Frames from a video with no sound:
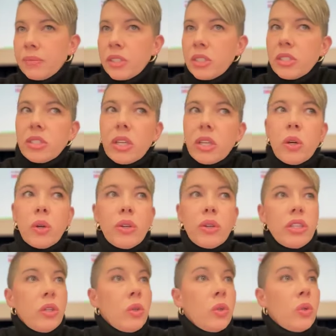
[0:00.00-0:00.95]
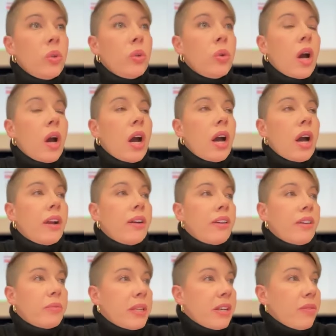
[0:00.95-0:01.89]
So you
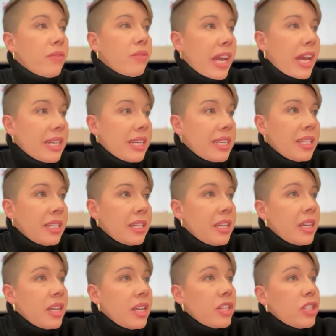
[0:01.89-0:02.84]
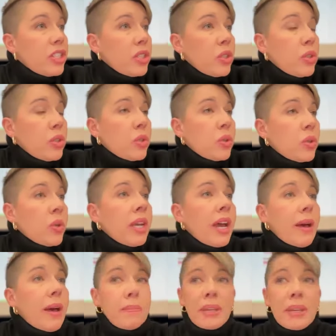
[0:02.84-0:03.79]
have been invited to
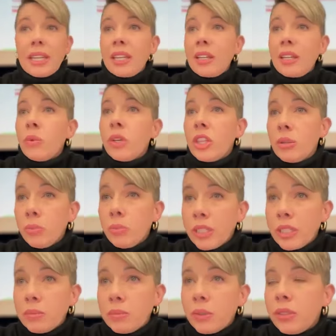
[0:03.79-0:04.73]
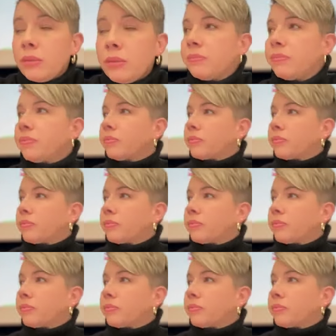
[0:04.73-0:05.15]
a meeting with your principal